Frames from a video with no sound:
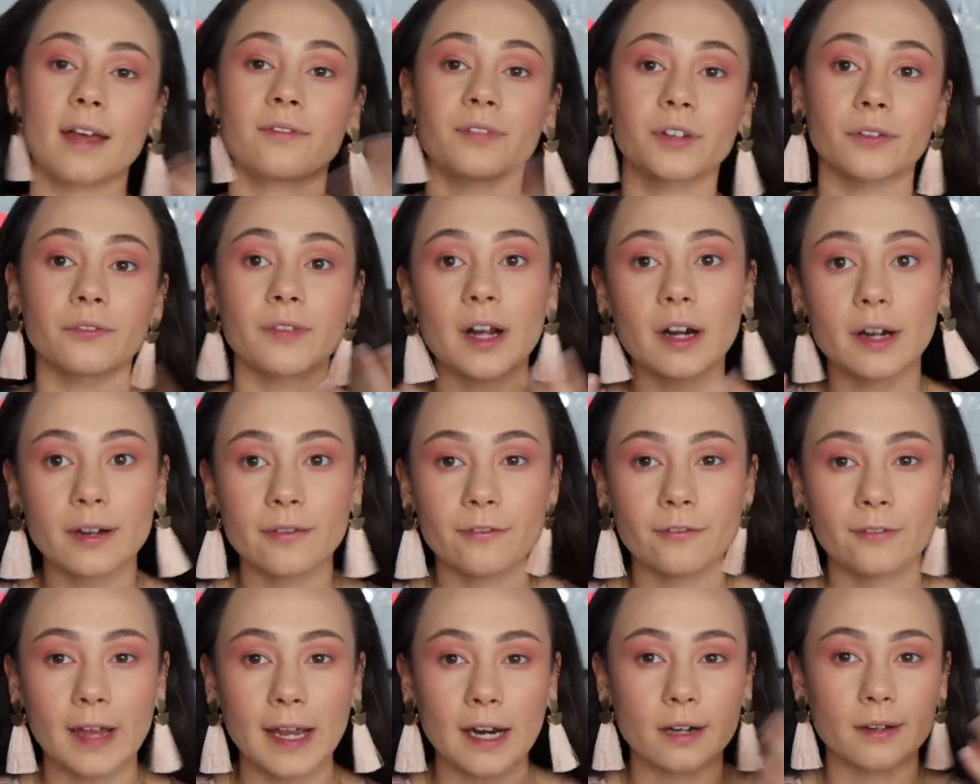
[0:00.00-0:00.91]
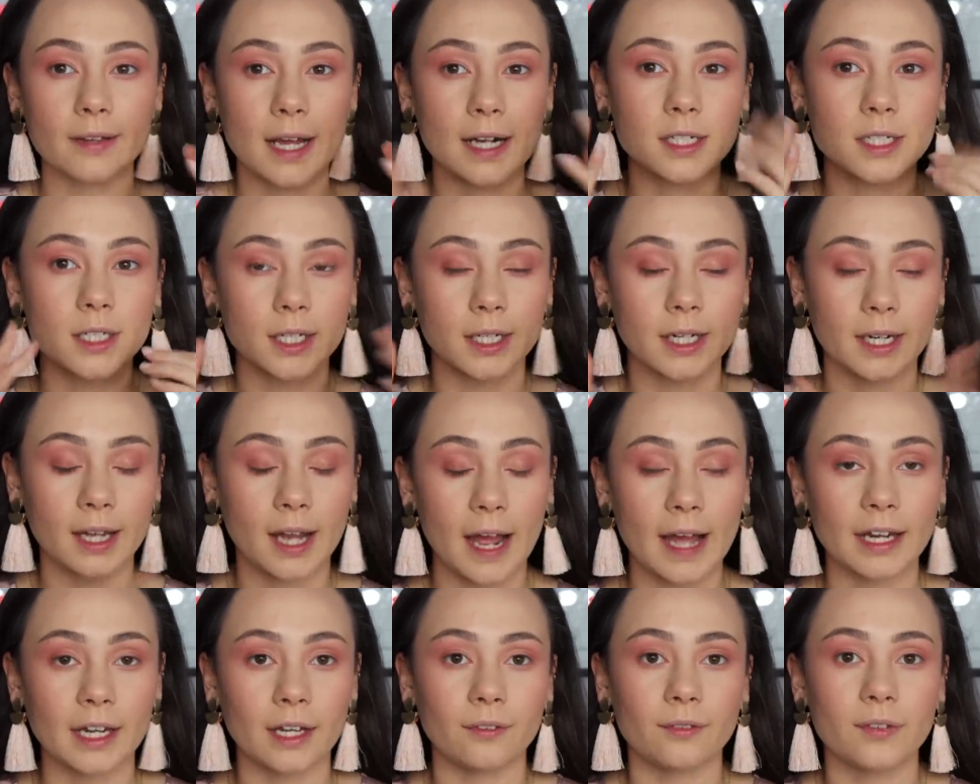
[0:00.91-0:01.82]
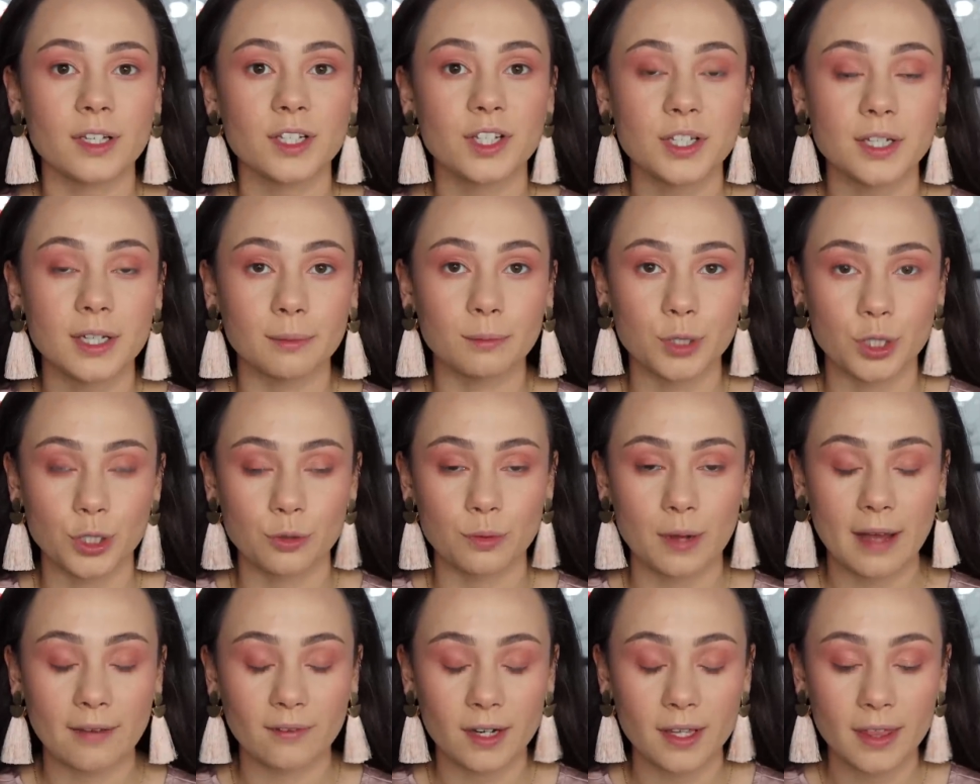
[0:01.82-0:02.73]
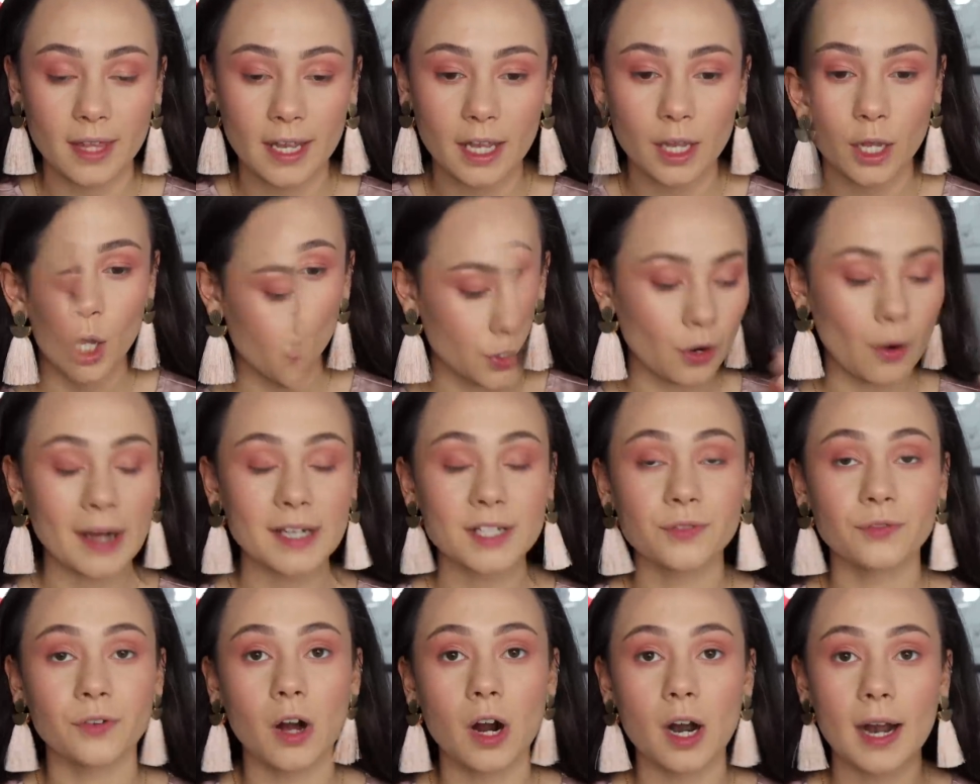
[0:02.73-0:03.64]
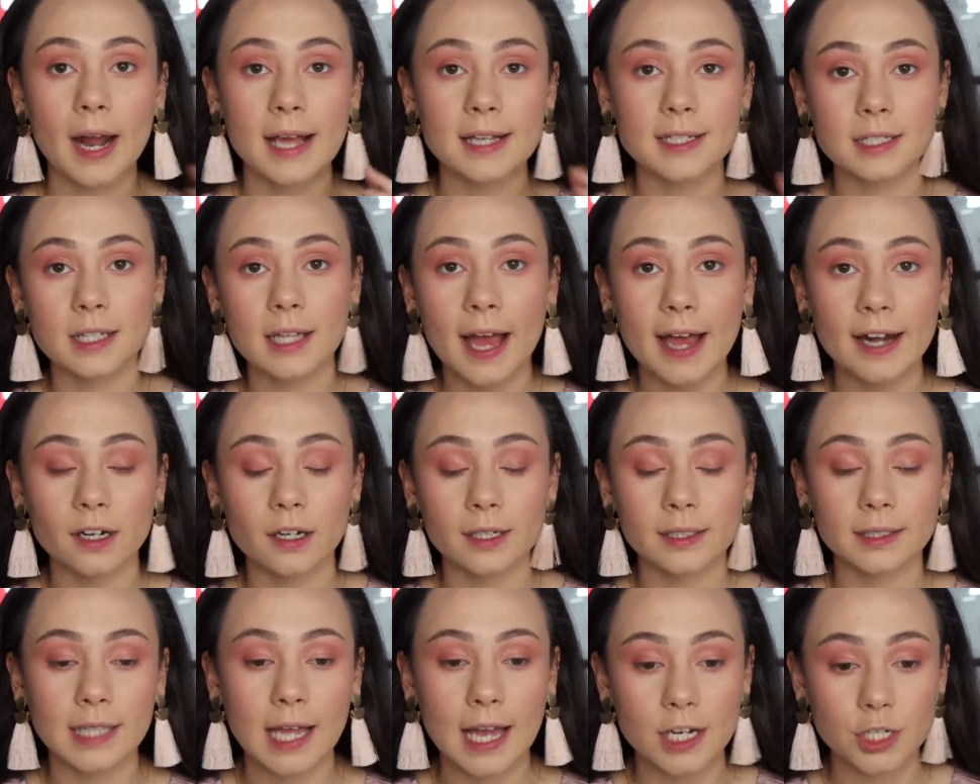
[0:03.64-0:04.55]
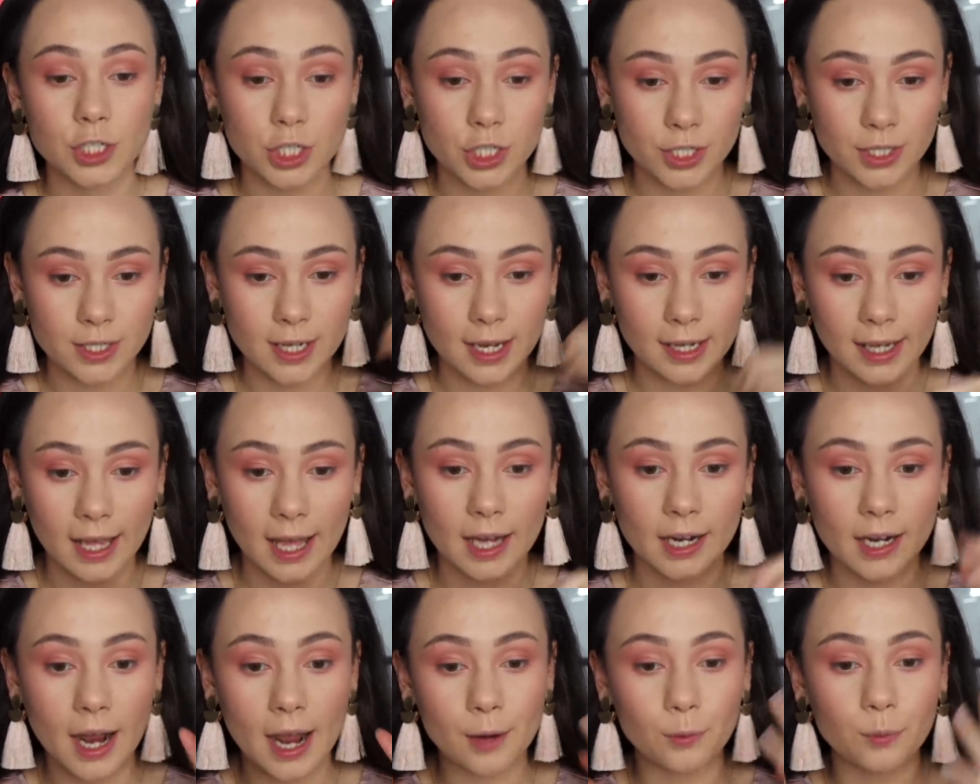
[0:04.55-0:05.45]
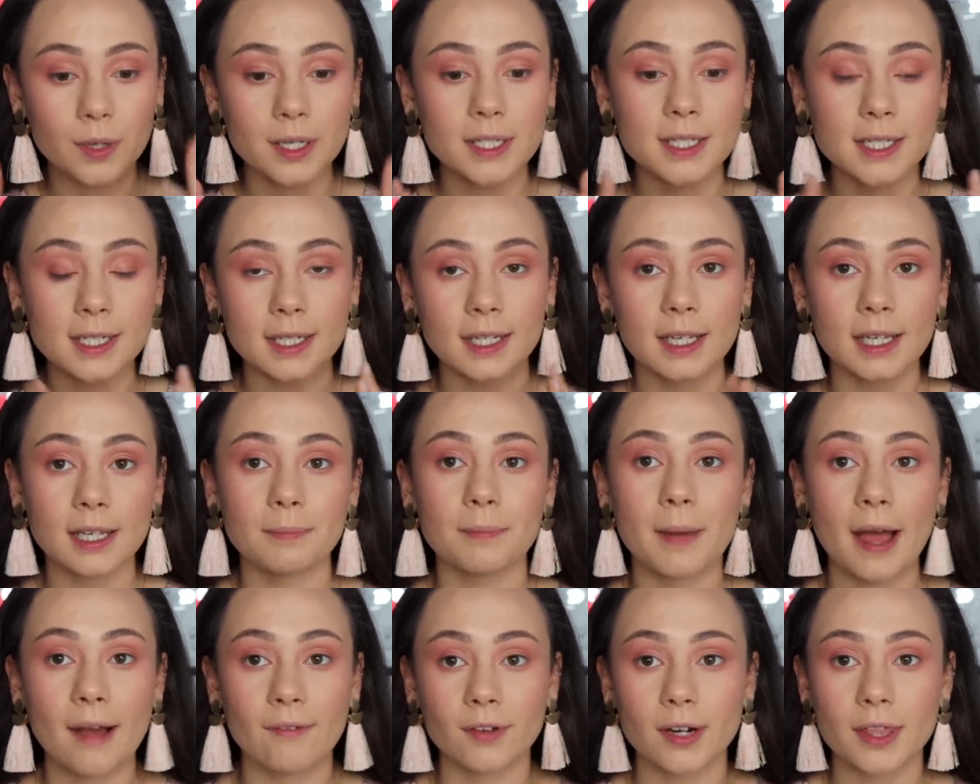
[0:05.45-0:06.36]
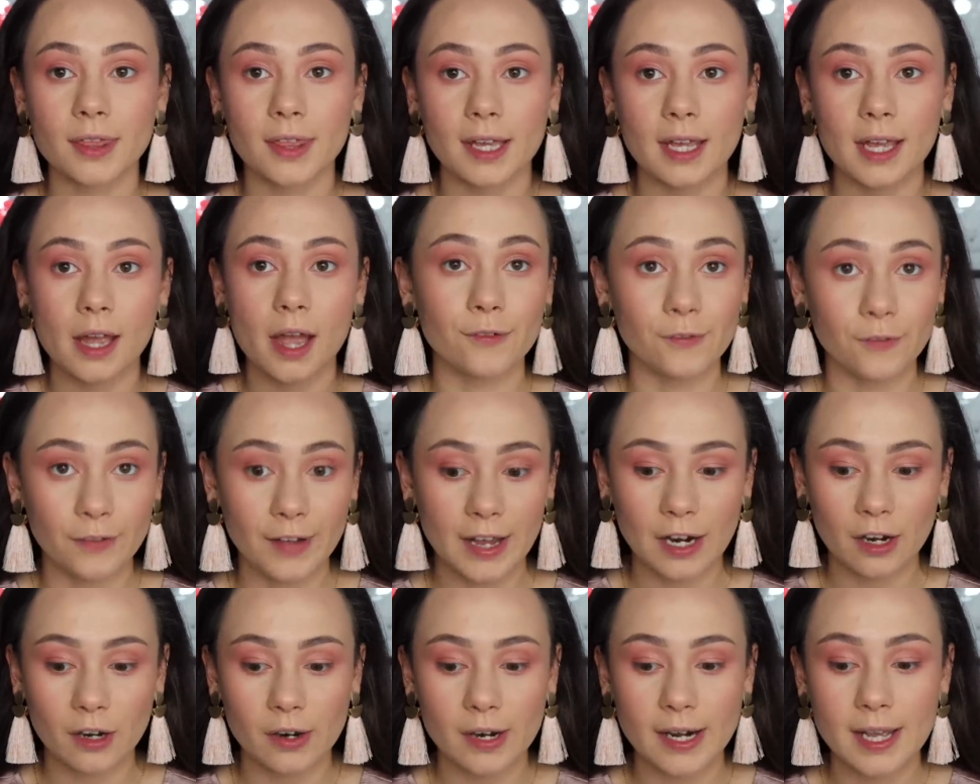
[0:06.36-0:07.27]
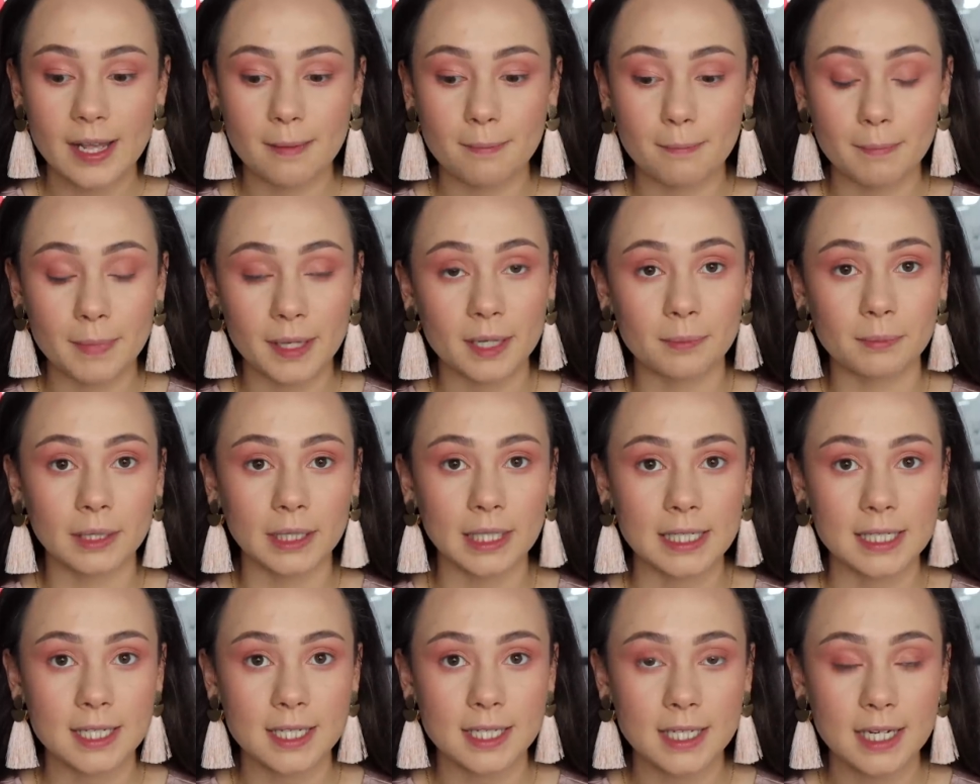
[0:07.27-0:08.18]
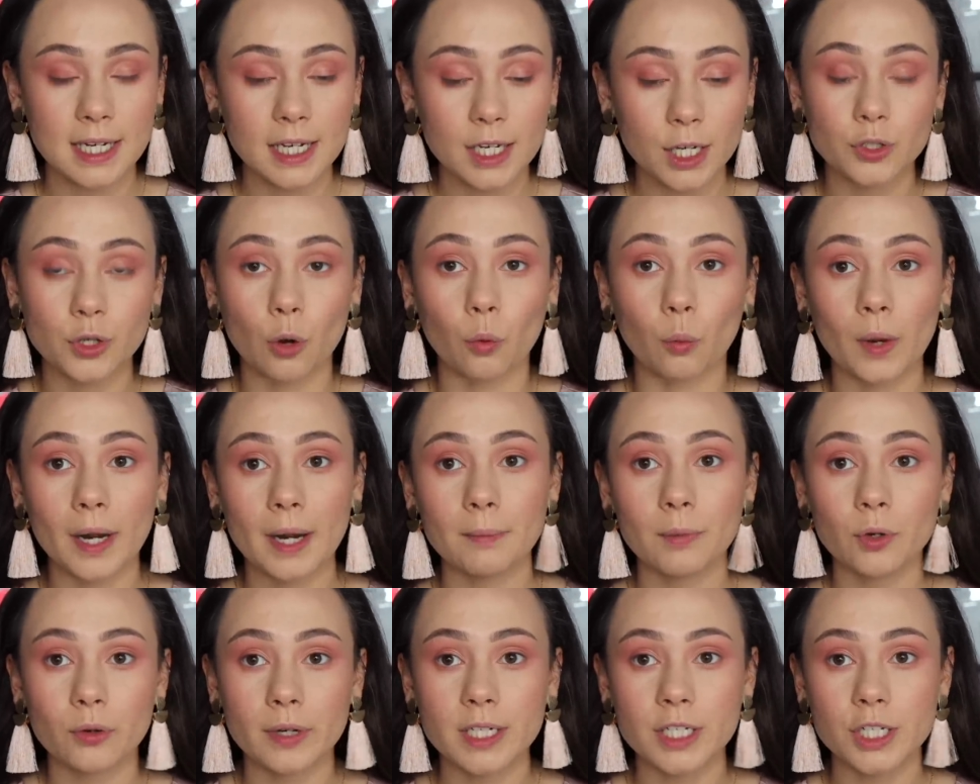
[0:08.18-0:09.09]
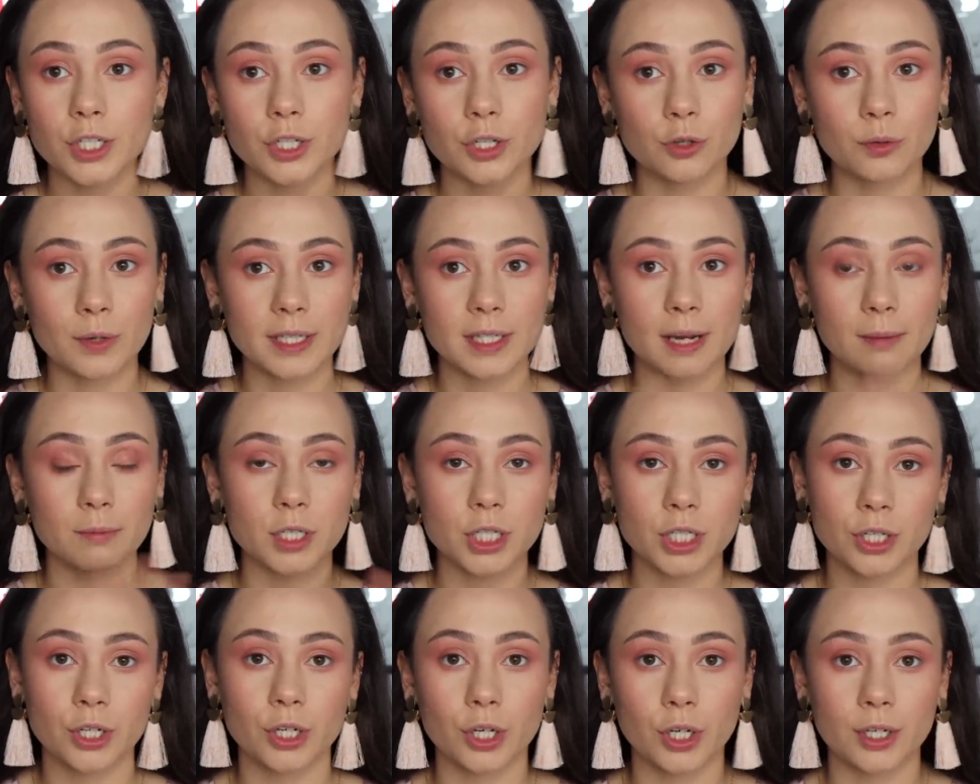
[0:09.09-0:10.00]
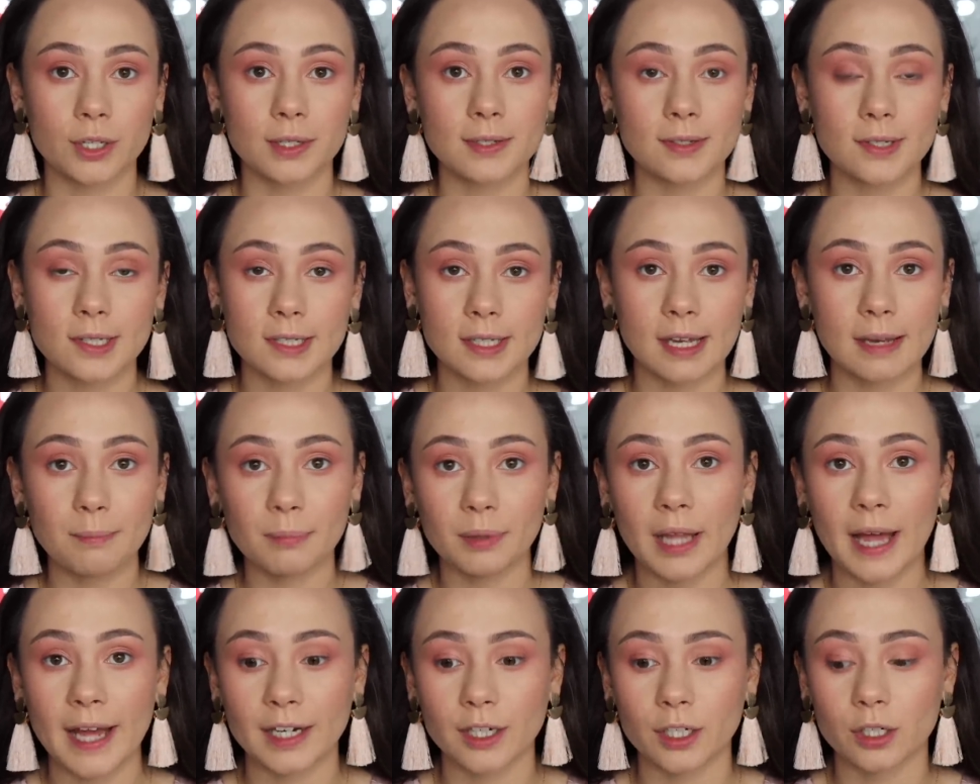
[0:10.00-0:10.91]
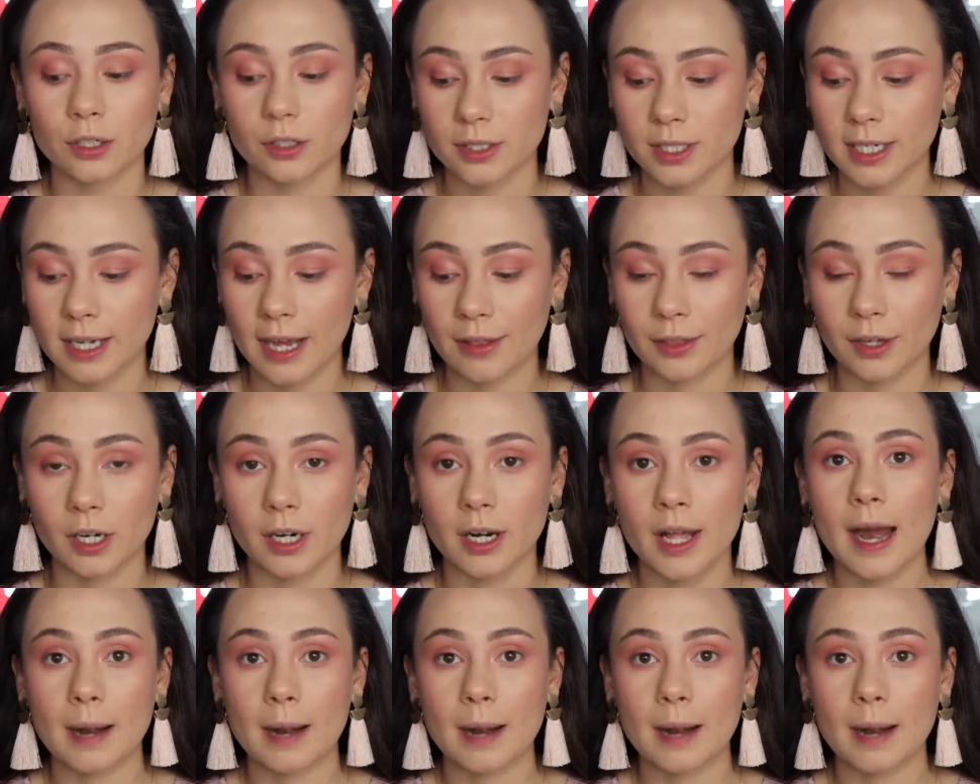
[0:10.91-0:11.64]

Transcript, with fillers: If you're very fair, that's going to kind of subdue everything. So as far as liner and lashes, again, I want to keep everything very minimalistic. So what I'm going to do is I'm just going to skip liner altogether